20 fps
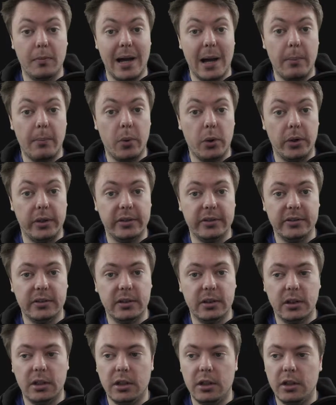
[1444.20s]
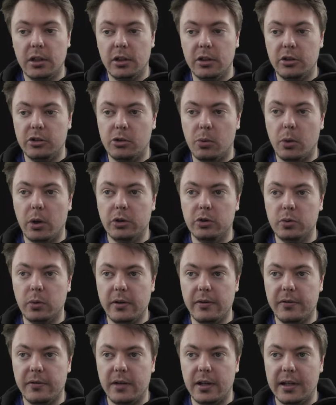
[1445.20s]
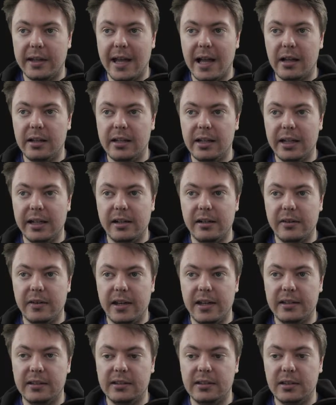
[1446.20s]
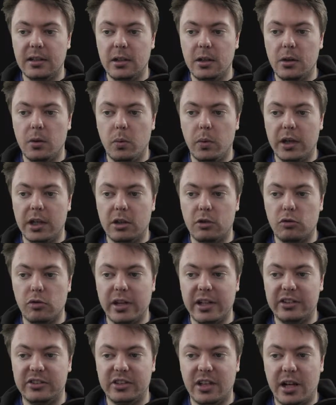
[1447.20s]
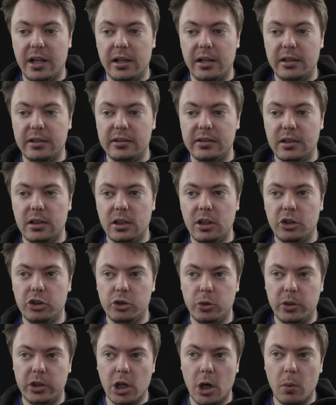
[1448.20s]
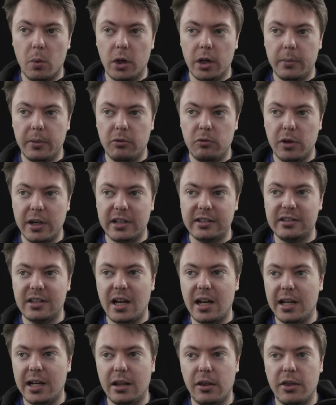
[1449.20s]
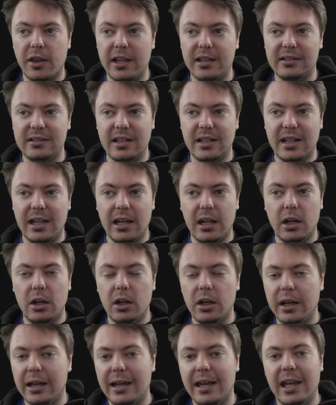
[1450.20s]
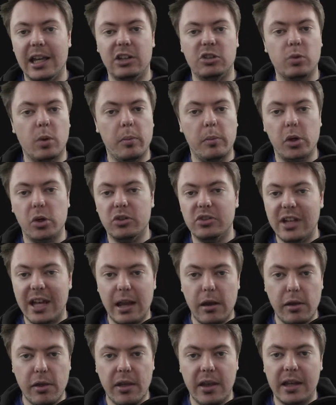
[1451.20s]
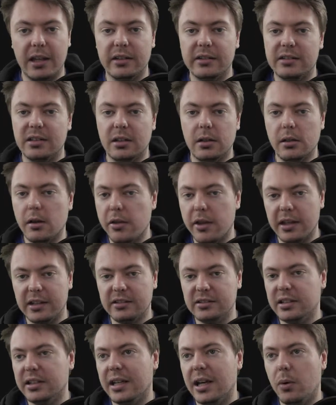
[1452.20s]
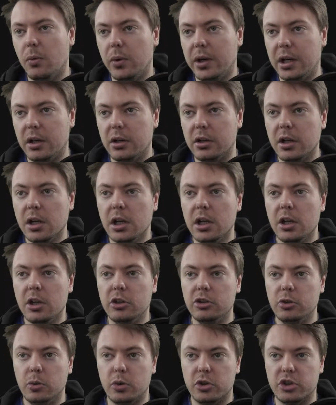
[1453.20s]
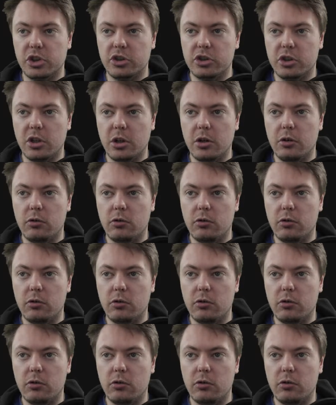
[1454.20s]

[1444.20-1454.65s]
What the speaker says: mount point. So once we've calculated this, we can reassign it. So we don't want to be reassigning things in here in case we mutate things and things can get weird. So we're just